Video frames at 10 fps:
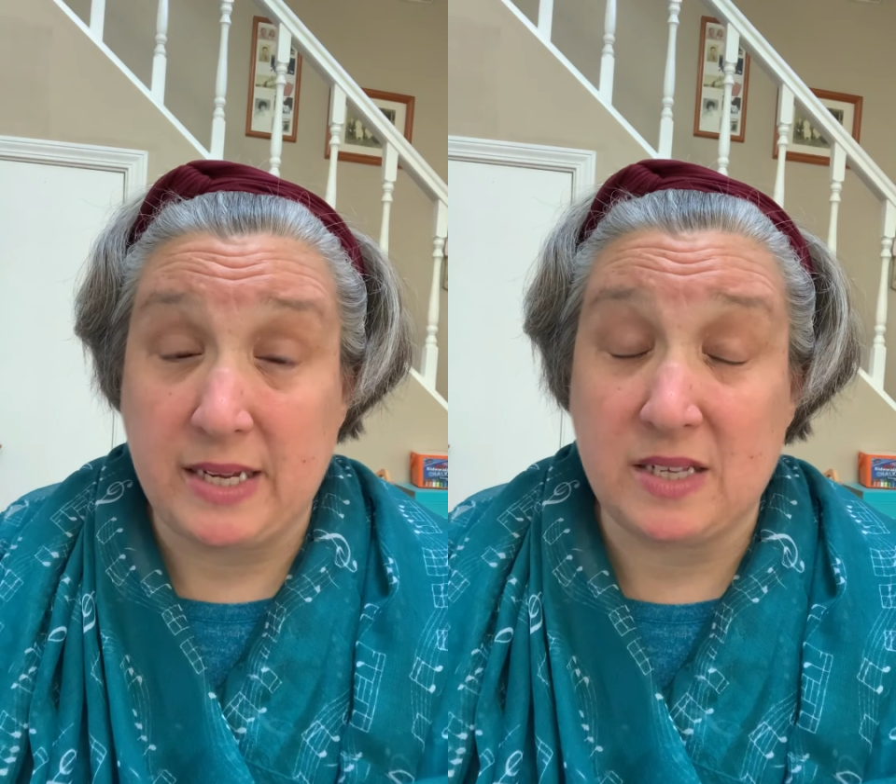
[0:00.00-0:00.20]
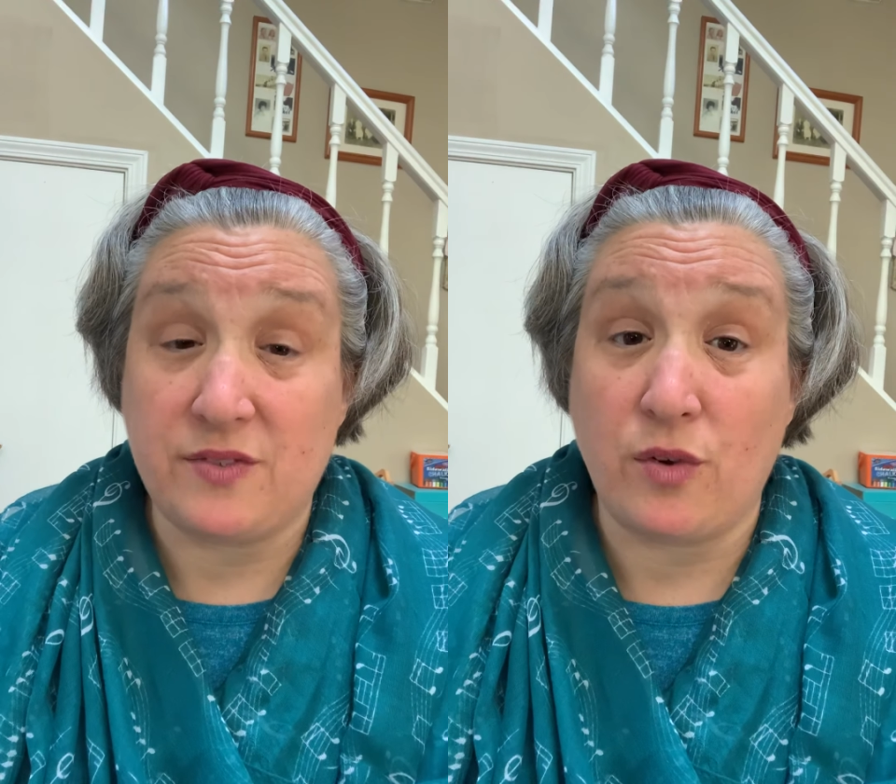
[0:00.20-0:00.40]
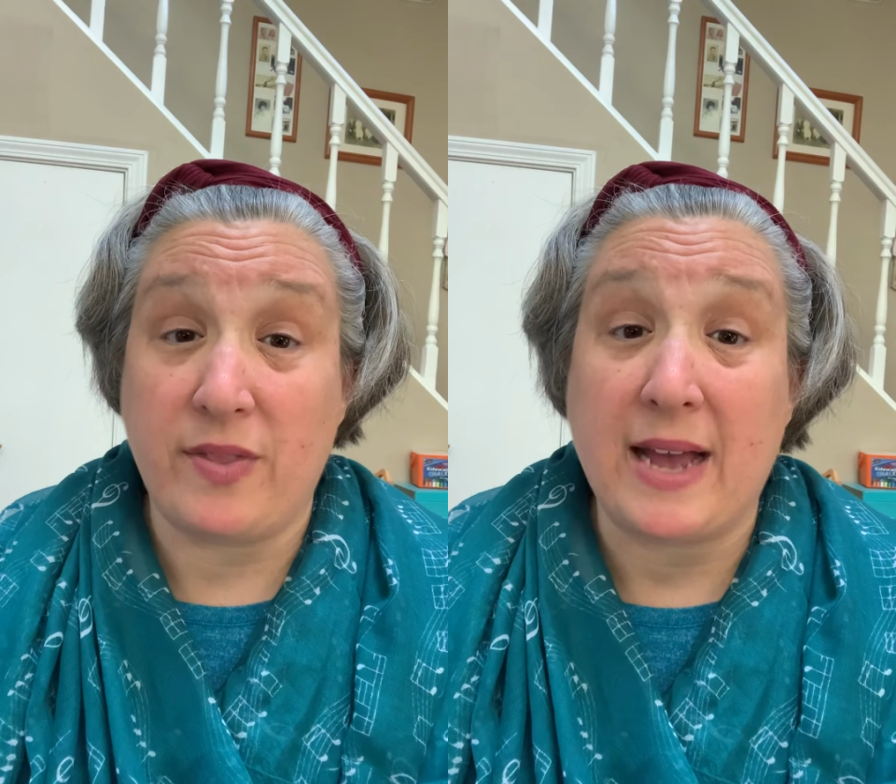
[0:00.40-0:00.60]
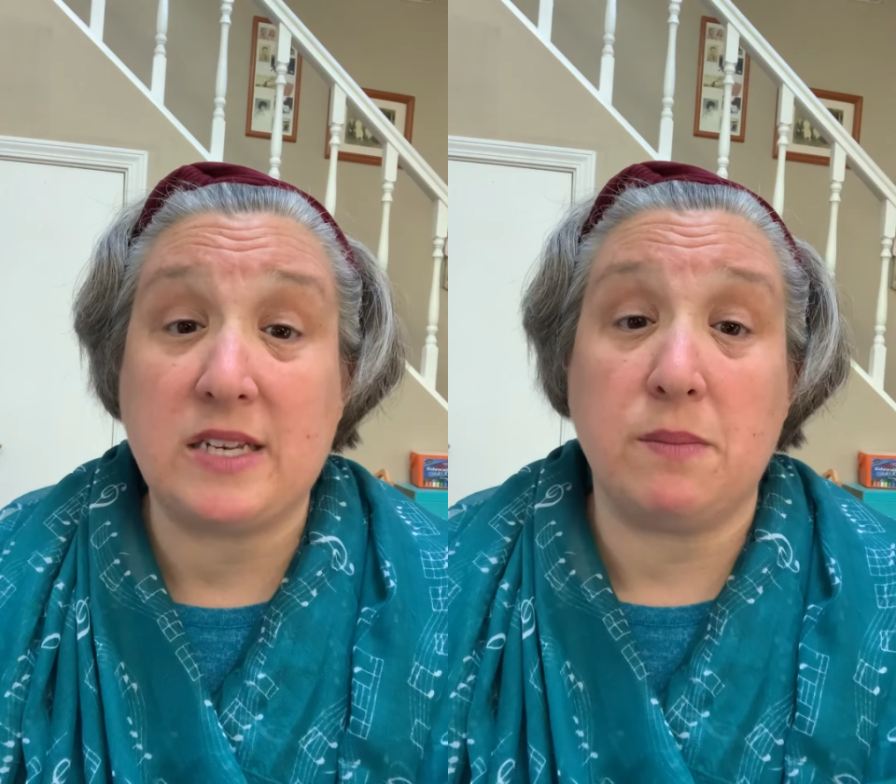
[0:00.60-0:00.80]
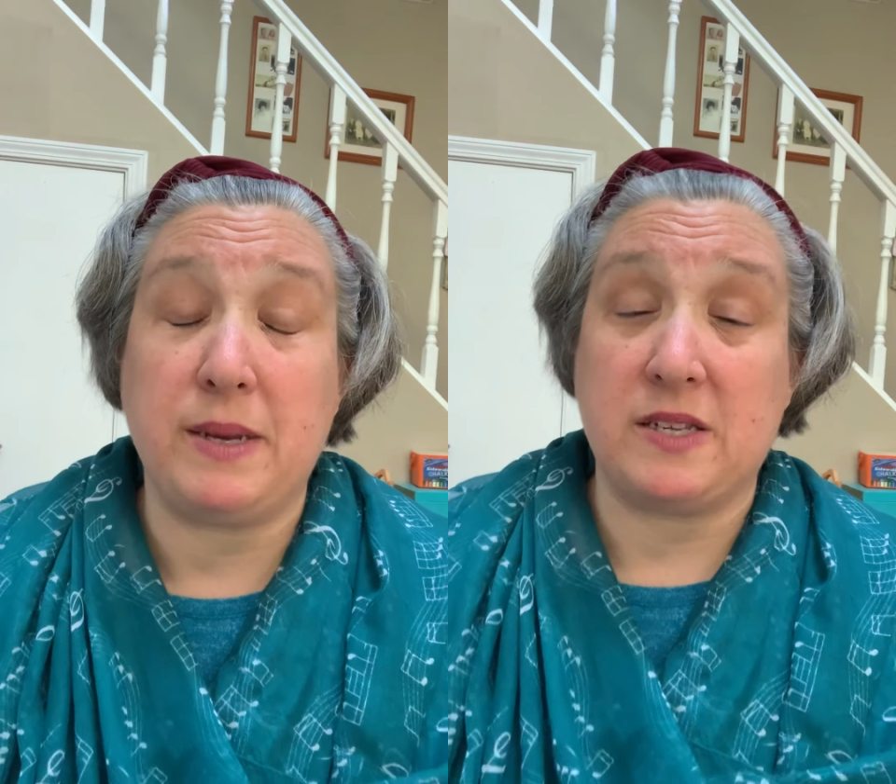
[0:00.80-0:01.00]
is for that
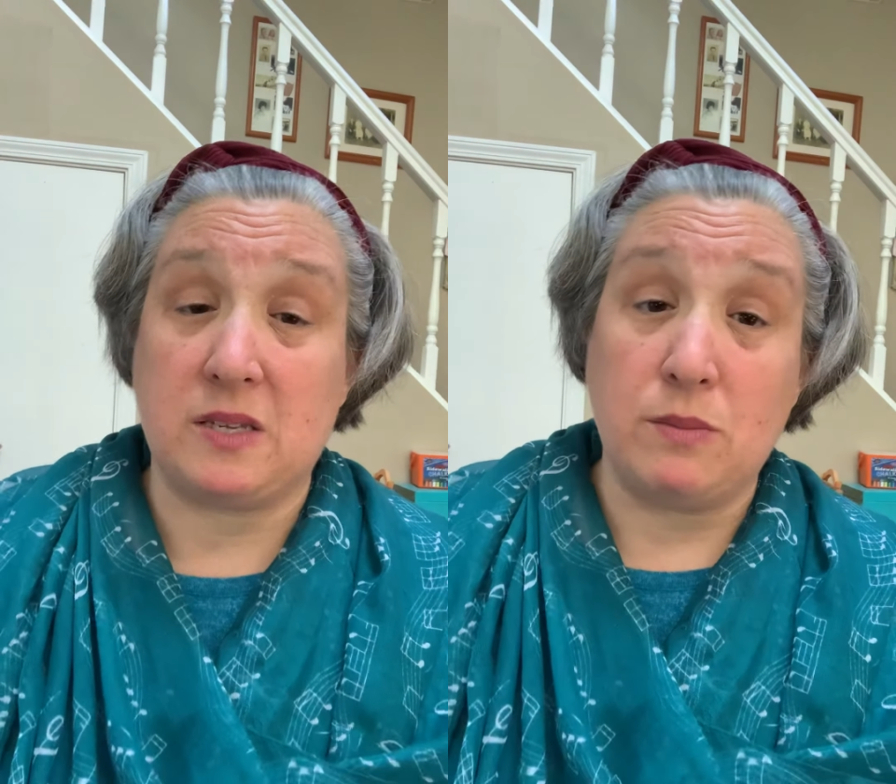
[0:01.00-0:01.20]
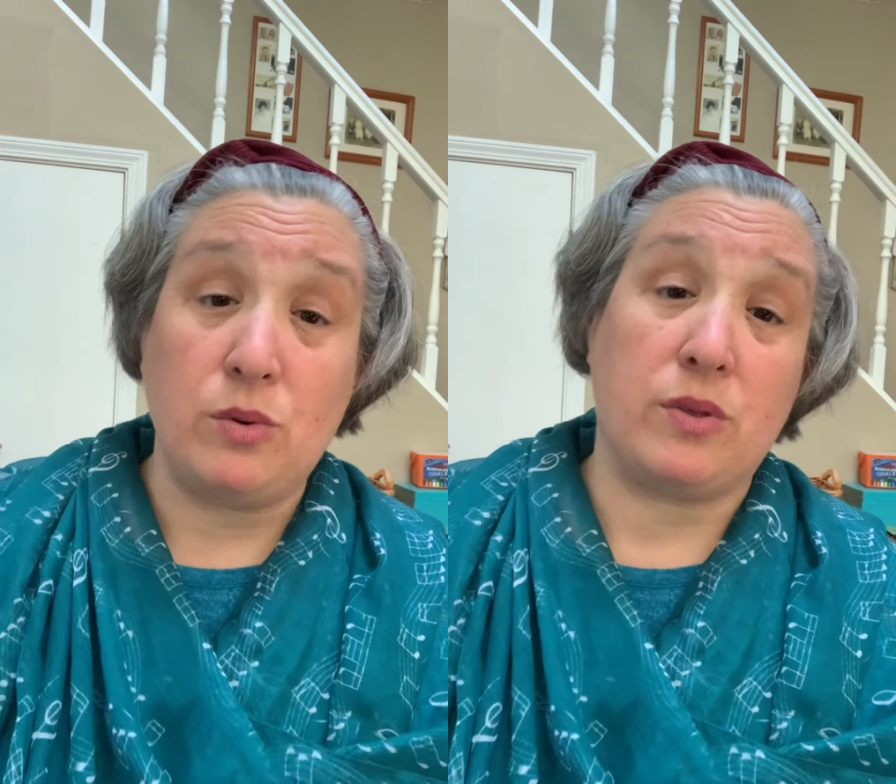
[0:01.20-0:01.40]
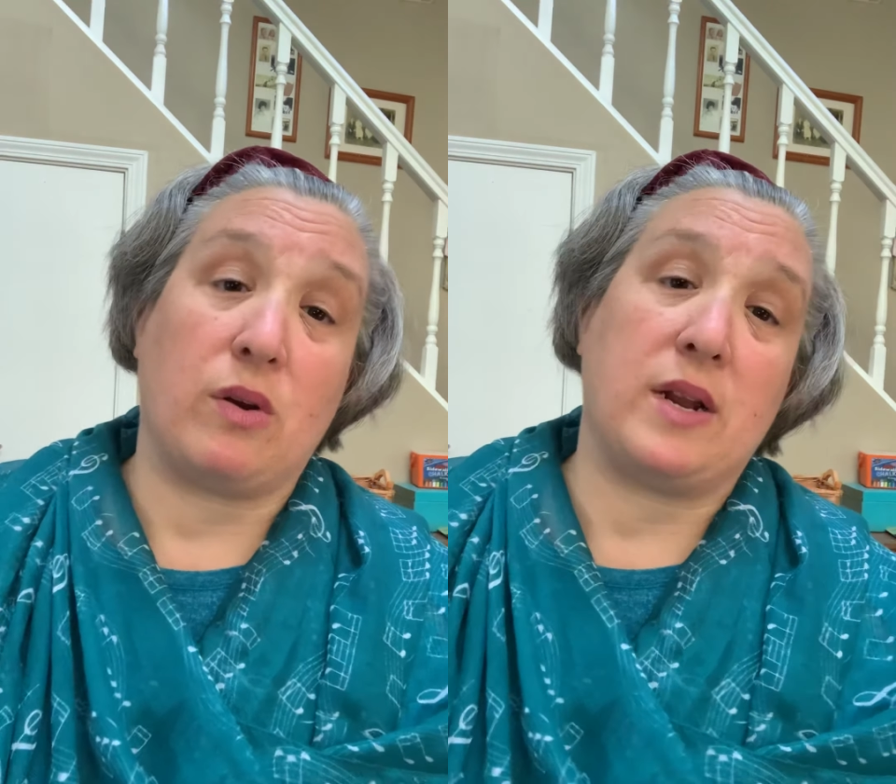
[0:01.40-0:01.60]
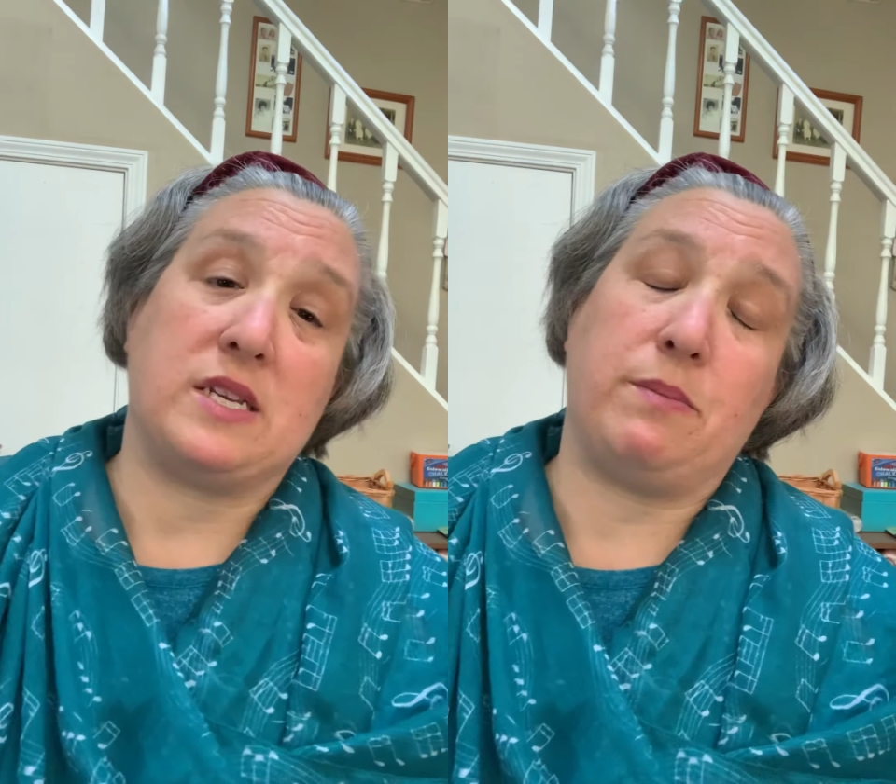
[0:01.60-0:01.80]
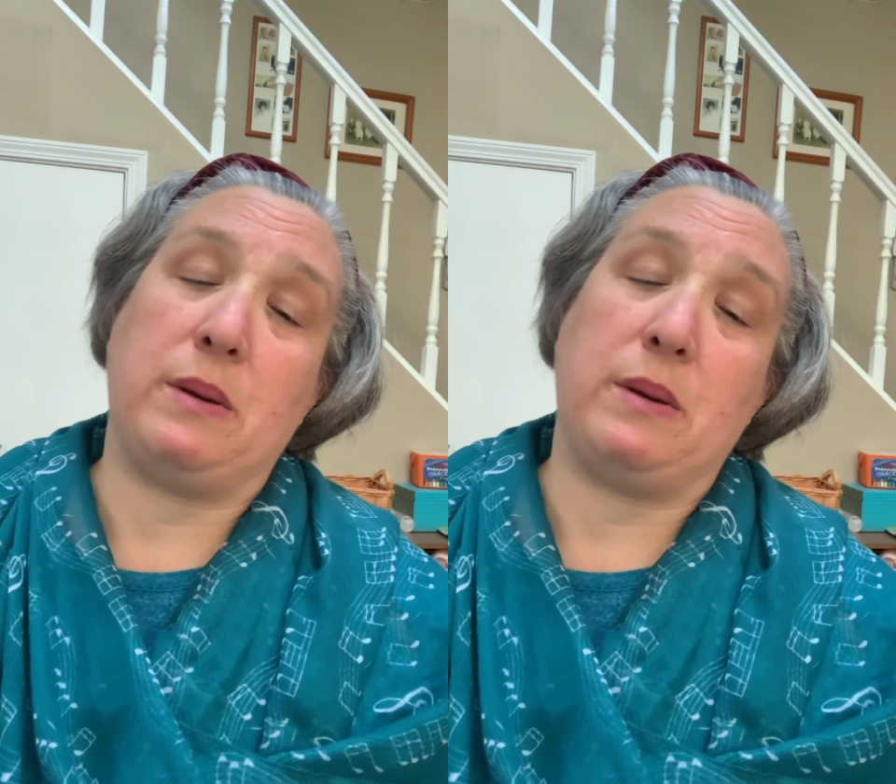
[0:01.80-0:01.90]
to be smoother and to be